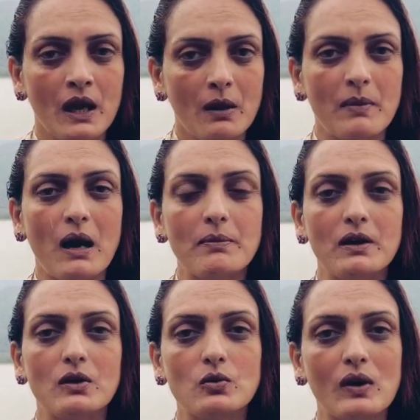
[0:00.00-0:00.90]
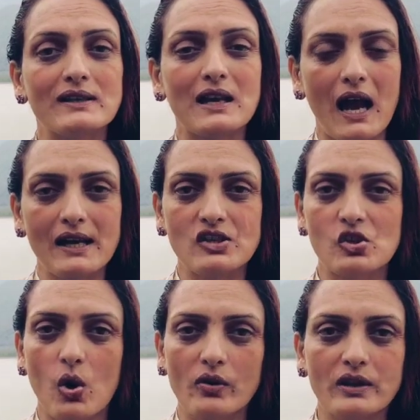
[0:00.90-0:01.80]
My beloved ones, I
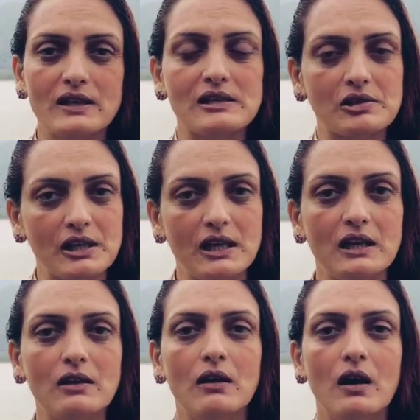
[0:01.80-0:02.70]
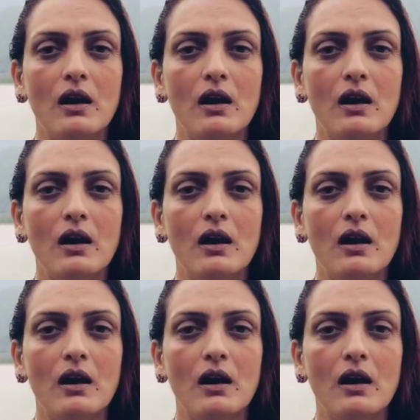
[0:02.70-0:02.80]
sow the seed